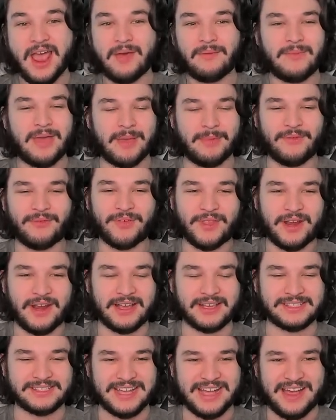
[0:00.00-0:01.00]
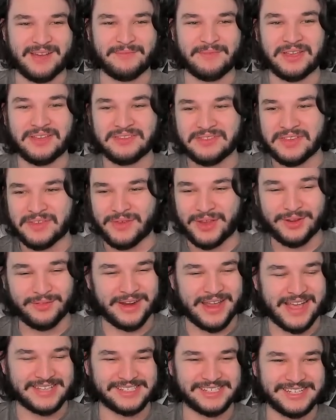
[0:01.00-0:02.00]
Maybe for the next time, if anyone
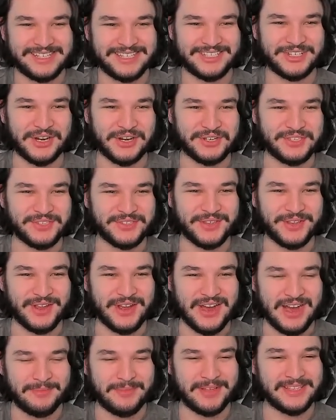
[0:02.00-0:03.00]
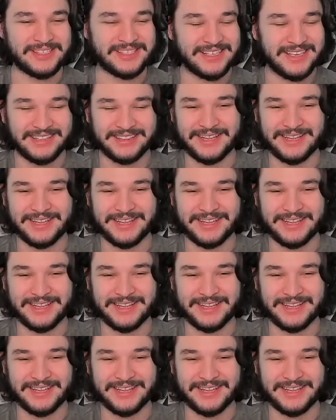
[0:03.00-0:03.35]
has any suggestions in the comments,